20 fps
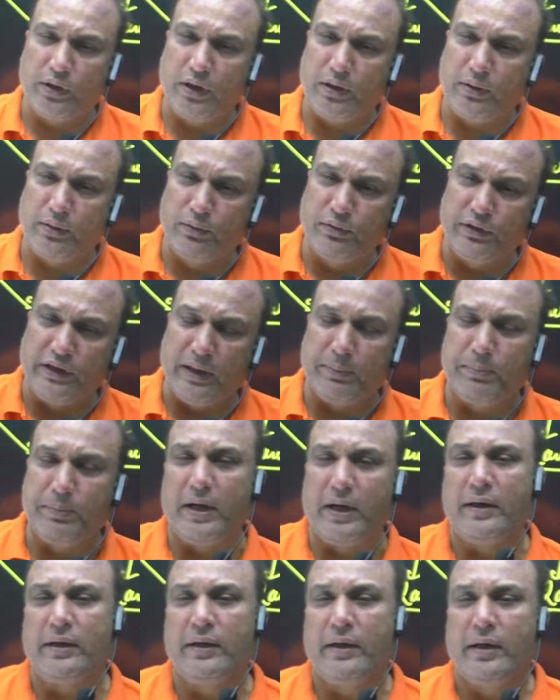
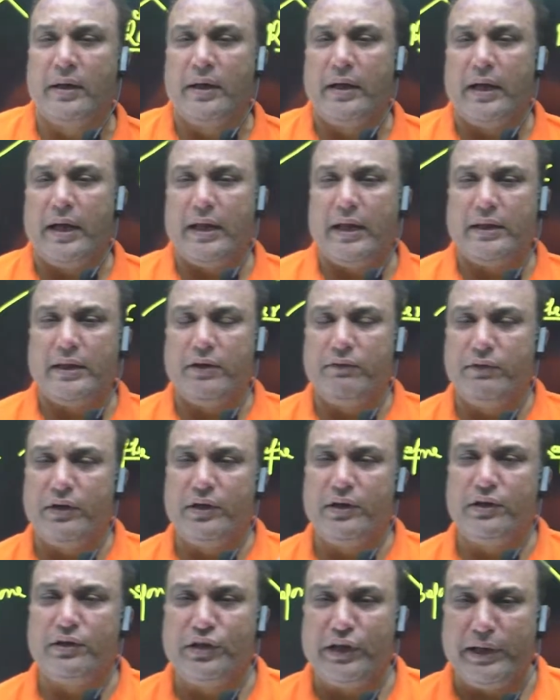Japan, and then we
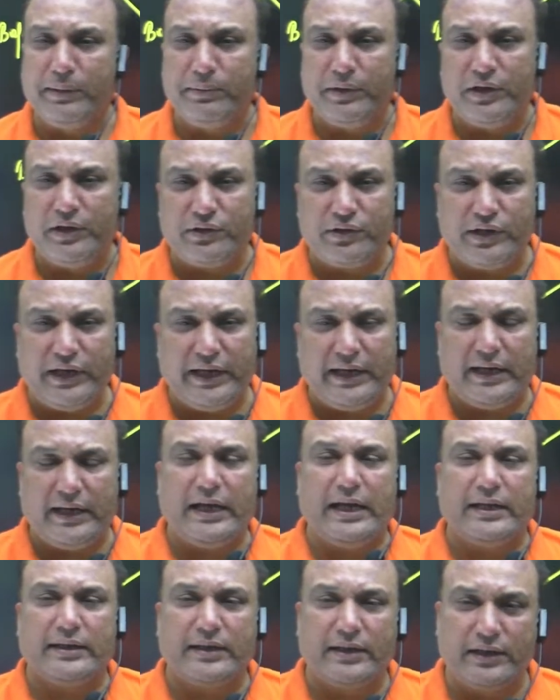received steel
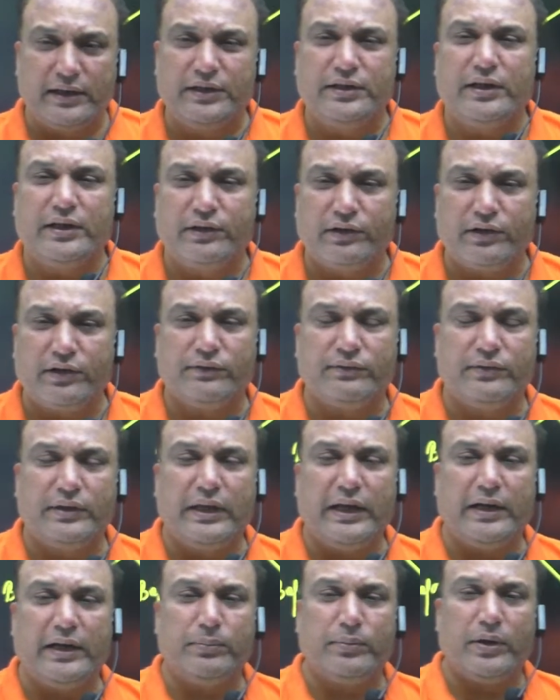as a result of
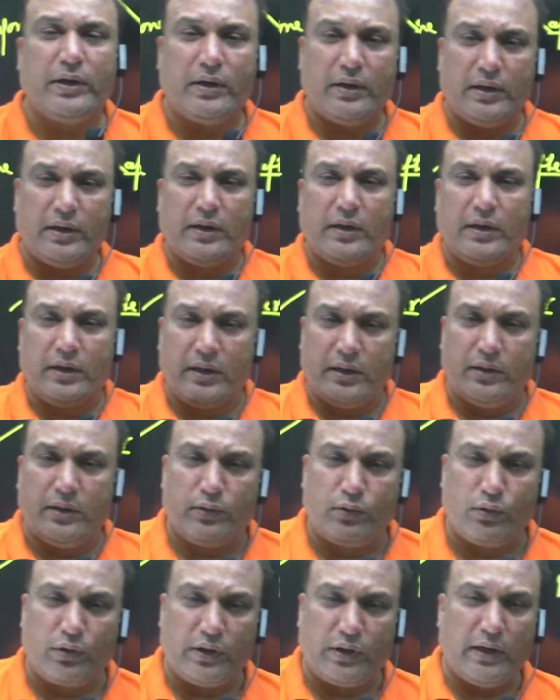that
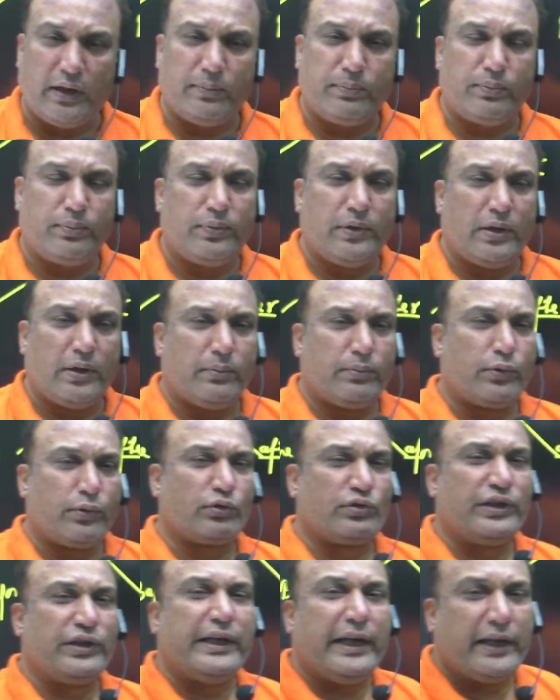total
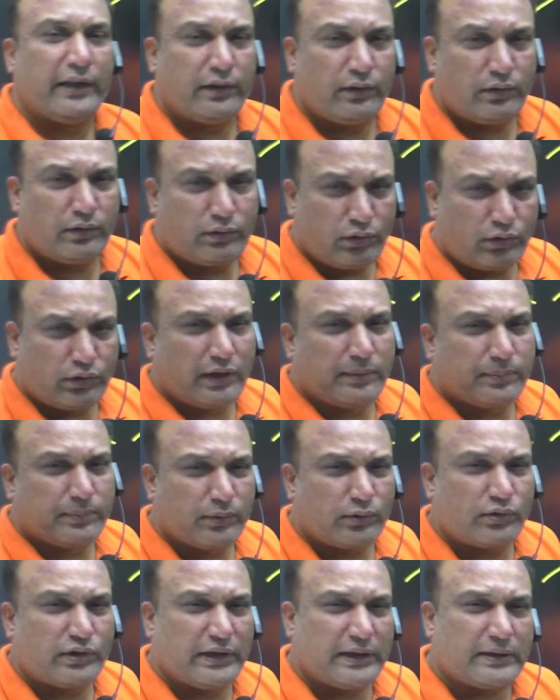total
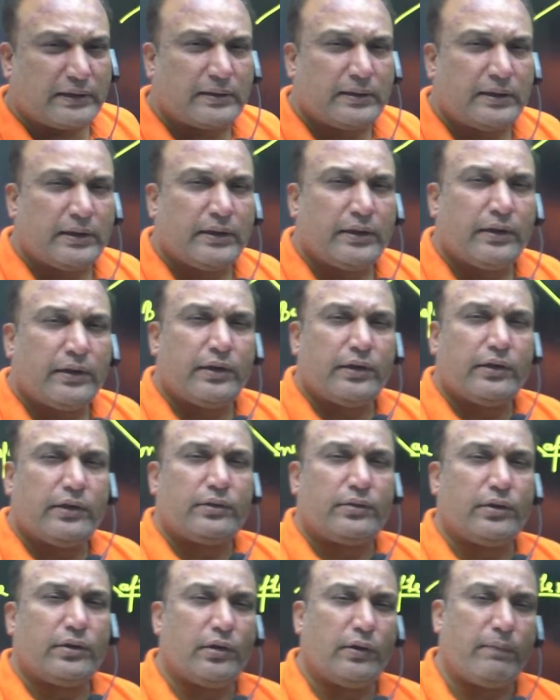process.
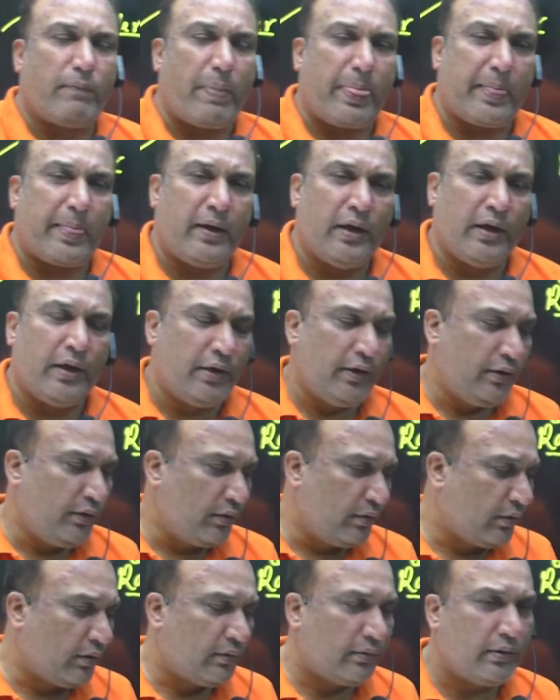So, you know,